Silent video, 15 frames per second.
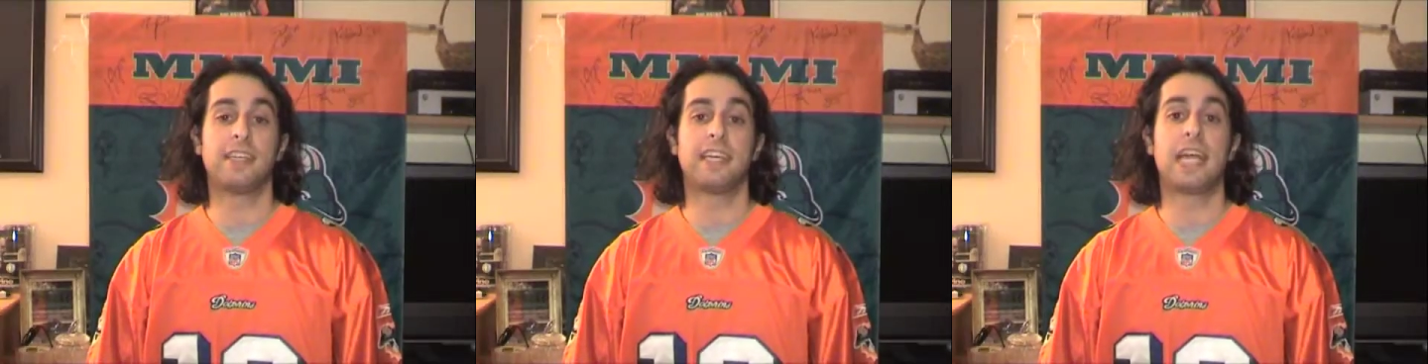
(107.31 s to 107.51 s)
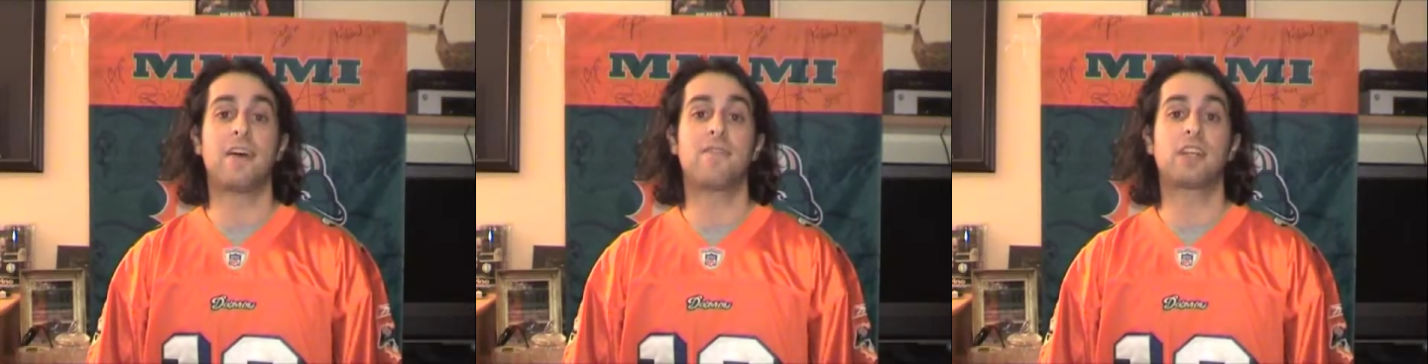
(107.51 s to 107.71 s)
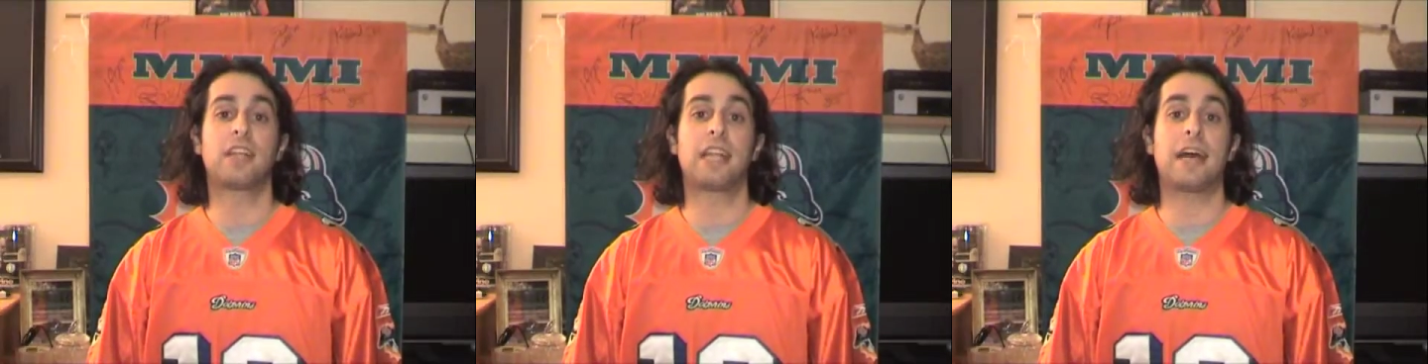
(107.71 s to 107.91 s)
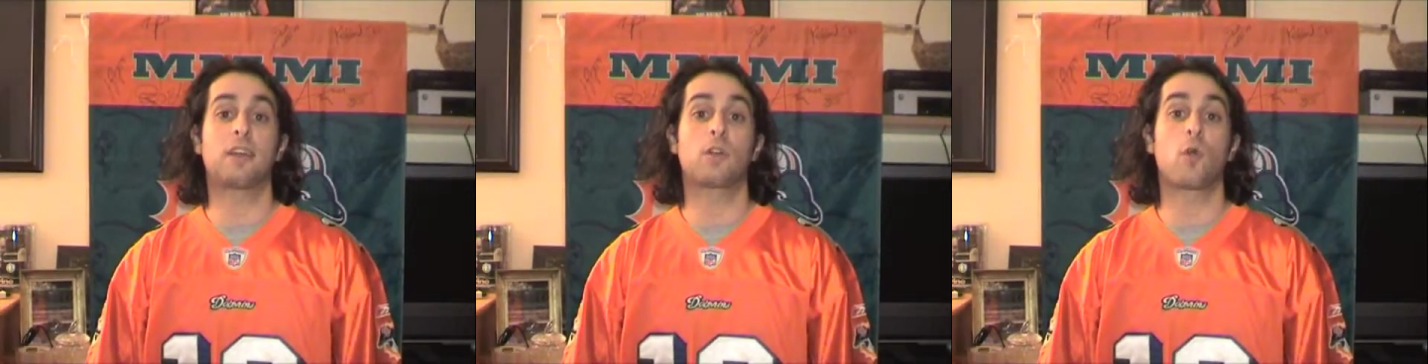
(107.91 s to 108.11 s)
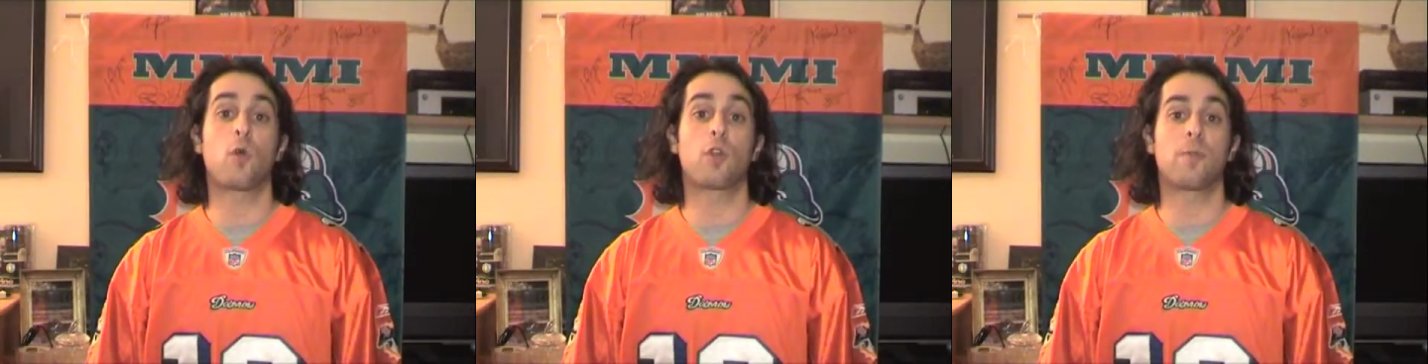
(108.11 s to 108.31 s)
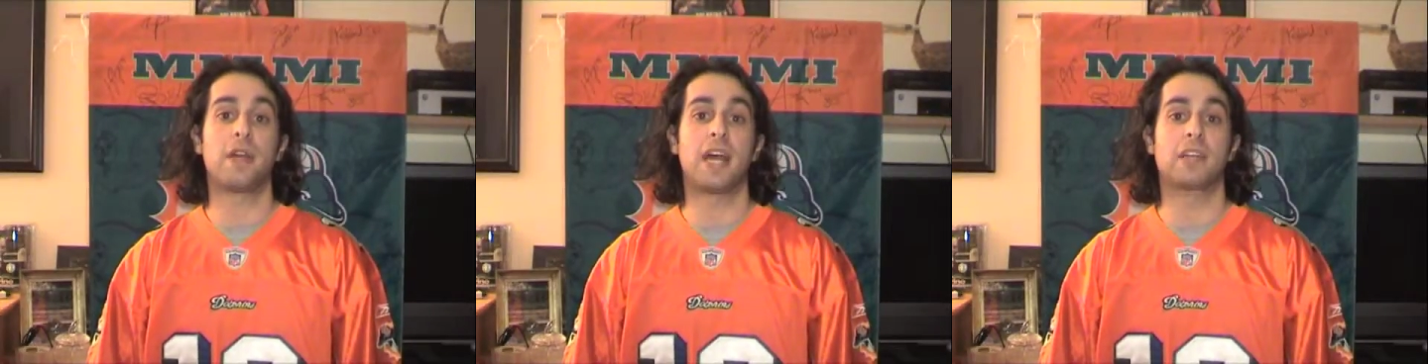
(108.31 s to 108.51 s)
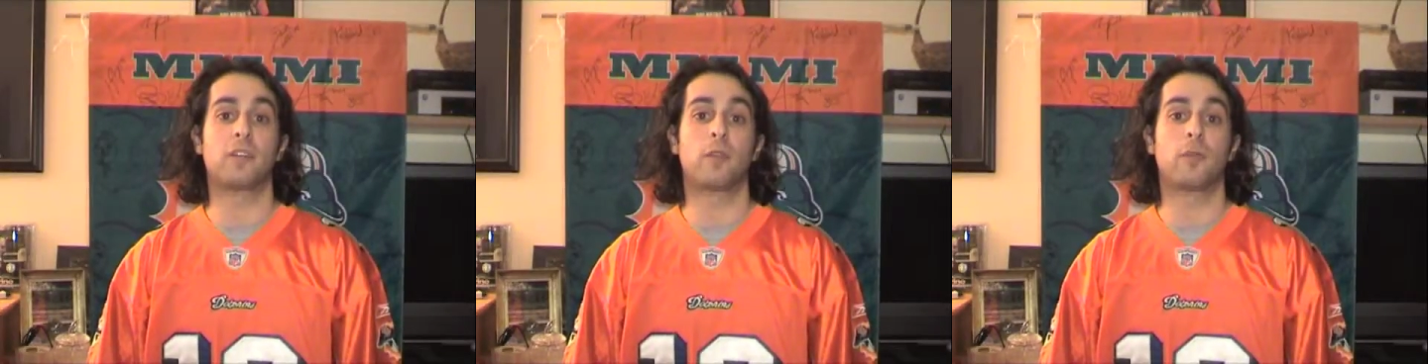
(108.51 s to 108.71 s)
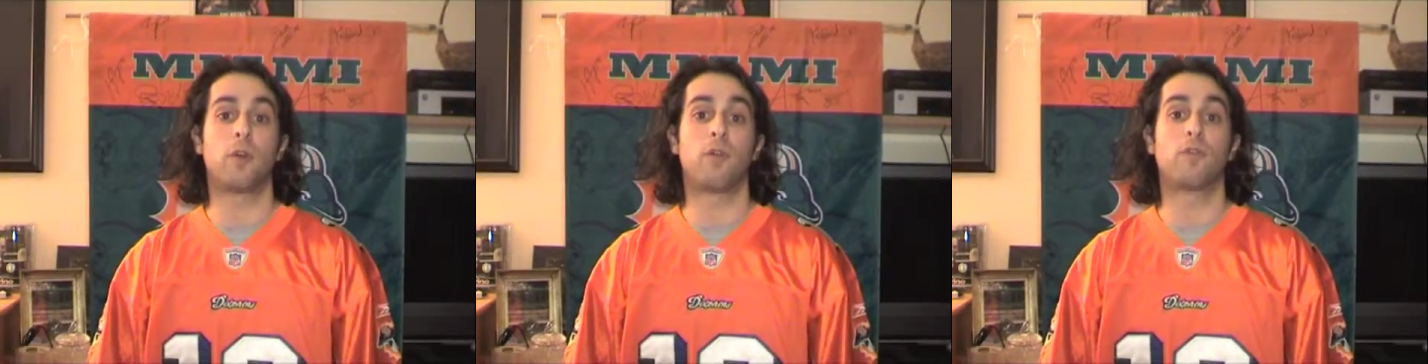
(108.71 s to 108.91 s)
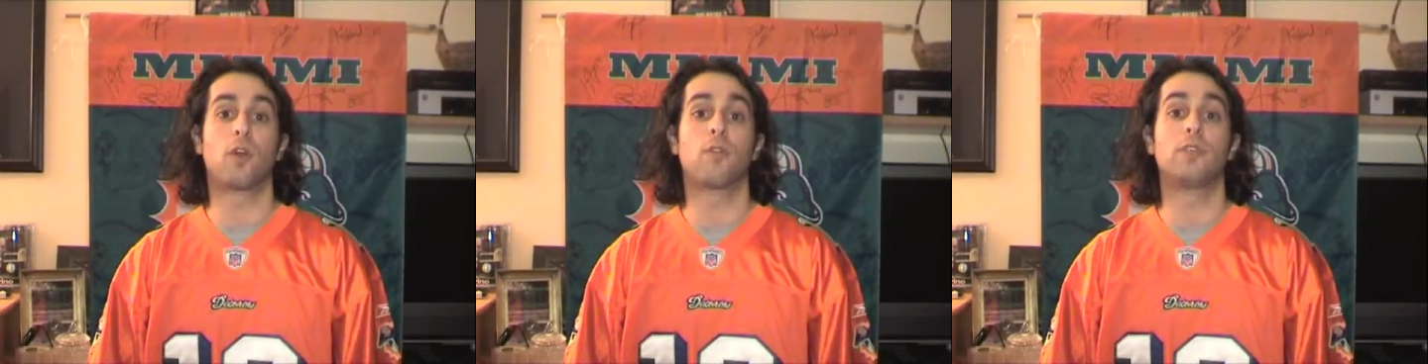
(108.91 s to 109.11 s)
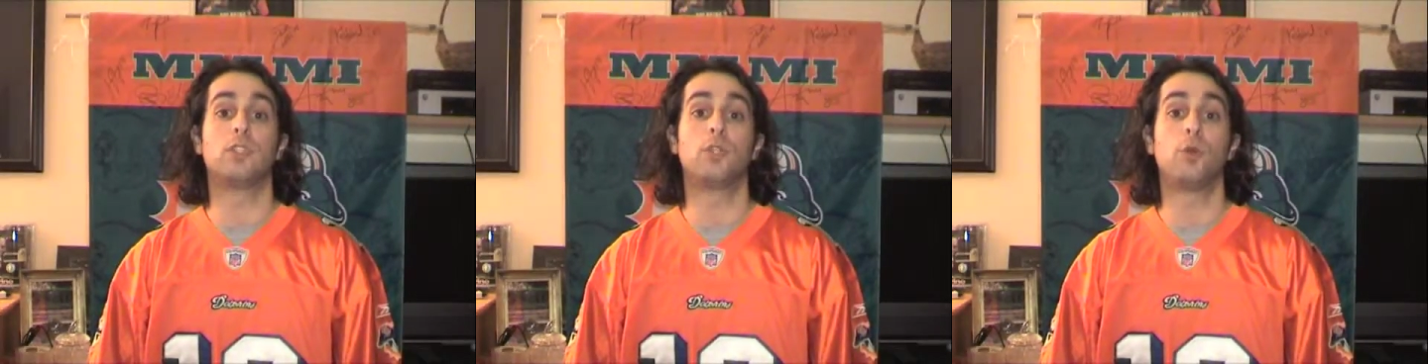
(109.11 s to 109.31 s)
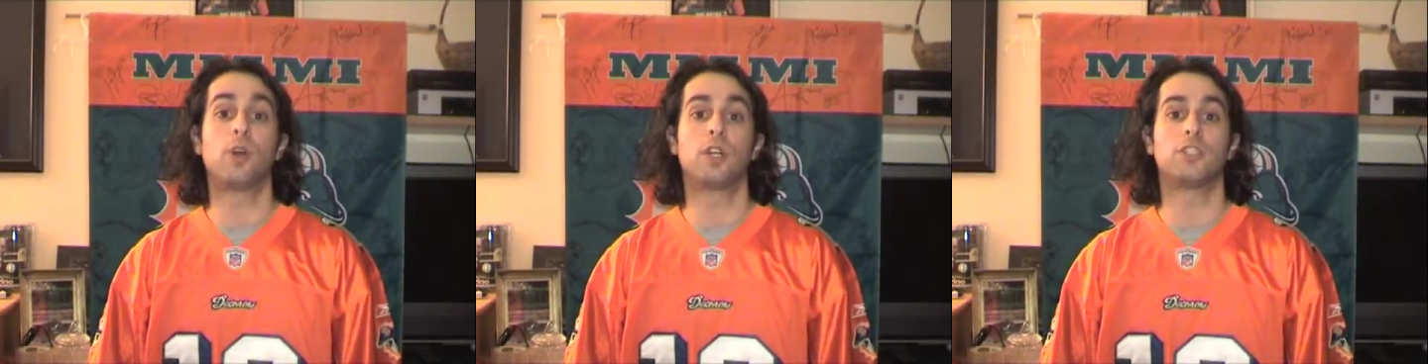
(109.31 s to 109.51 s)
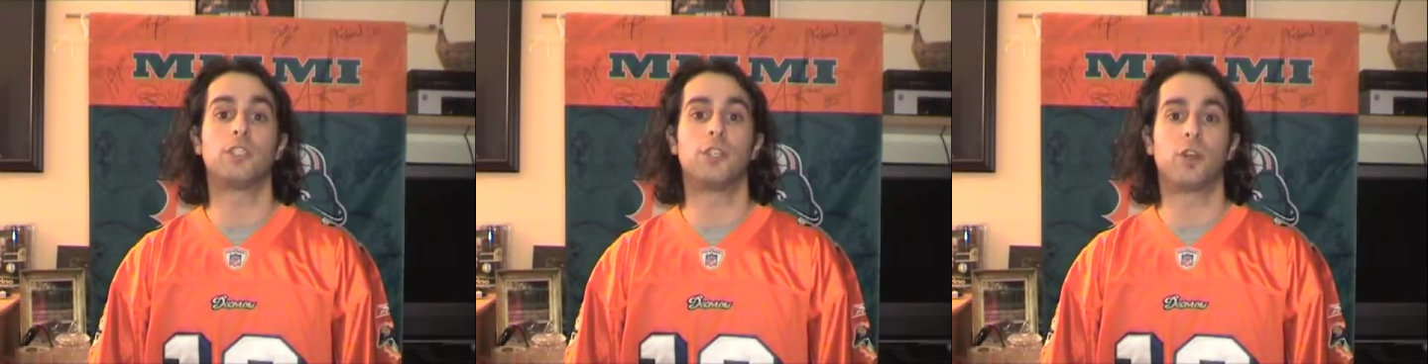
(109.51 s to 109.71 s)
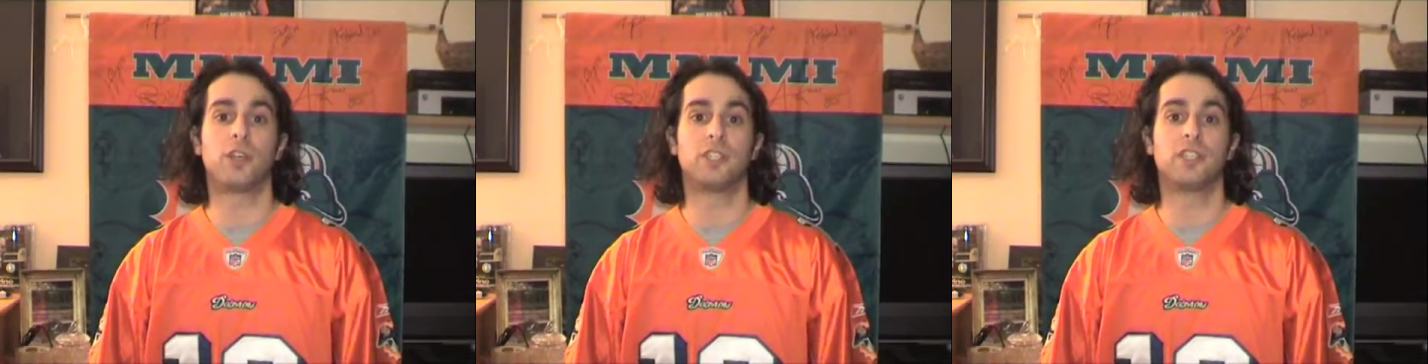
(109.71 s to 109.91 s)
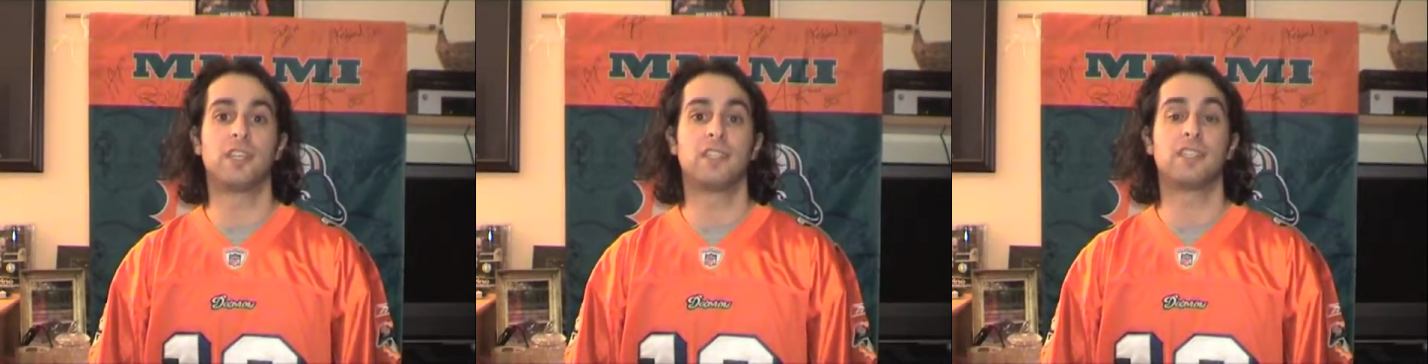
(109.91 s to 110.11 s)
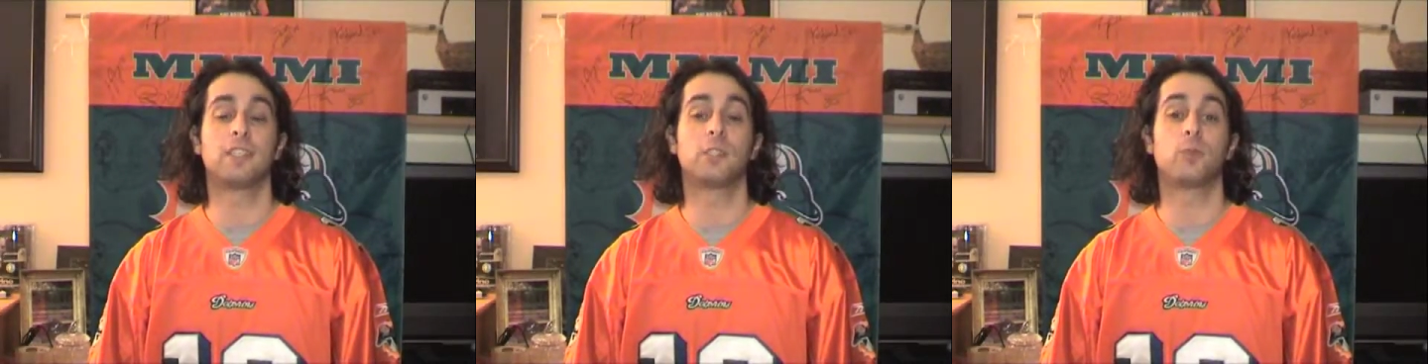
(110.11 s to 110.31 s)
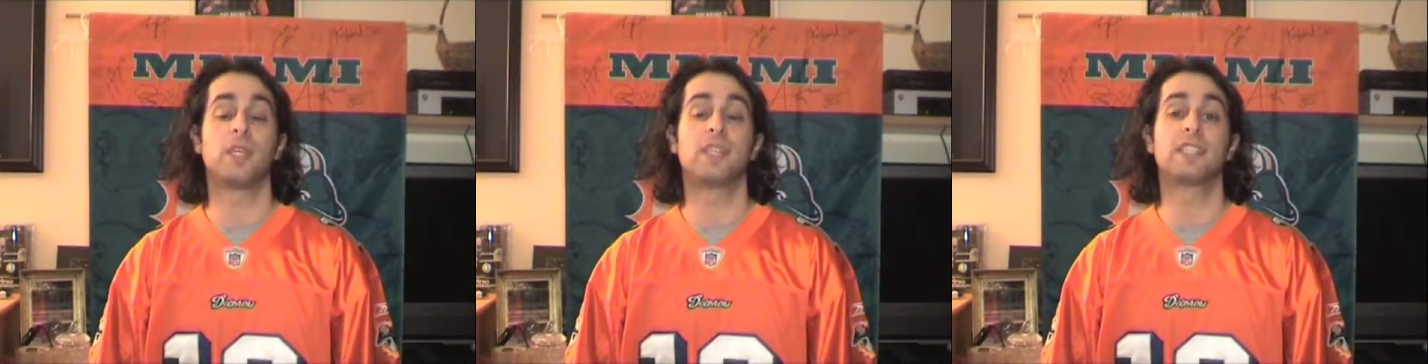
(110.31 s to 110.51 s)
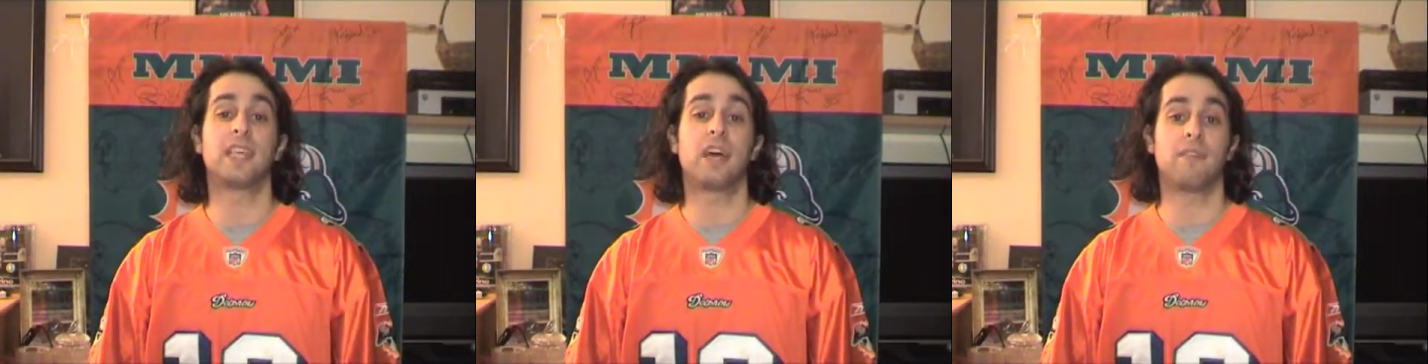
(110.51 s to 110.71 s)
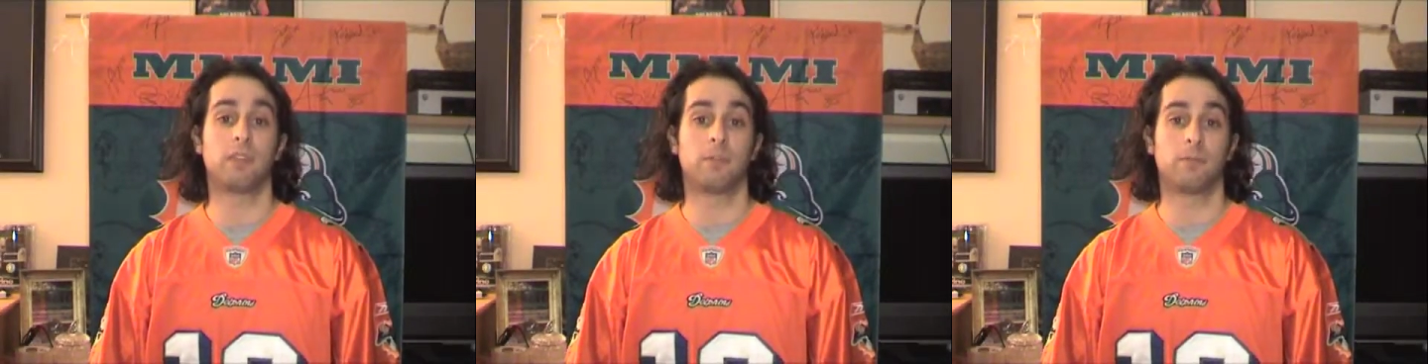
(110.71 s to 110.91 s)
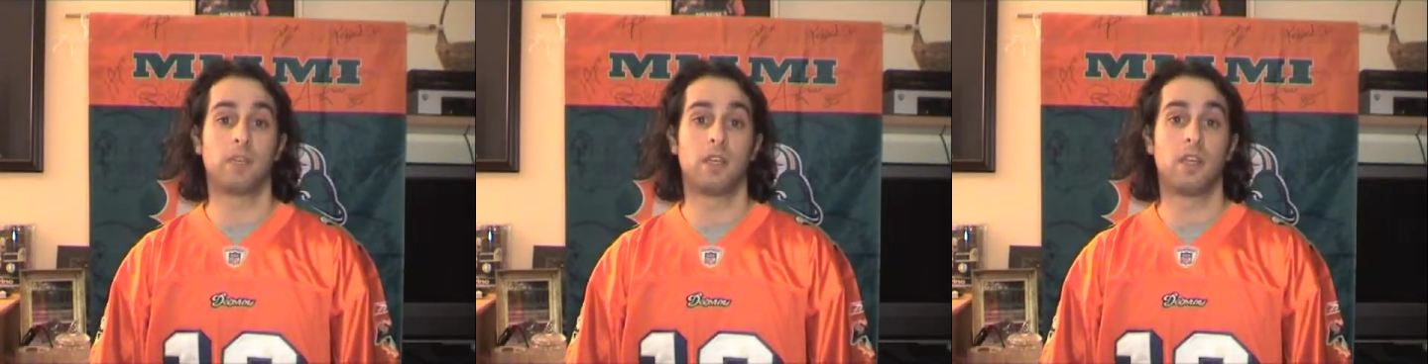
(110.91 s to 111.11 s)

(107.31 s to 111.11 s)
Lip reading: and haven't allowed a quarterback to throw for over 200 yards since Week 7.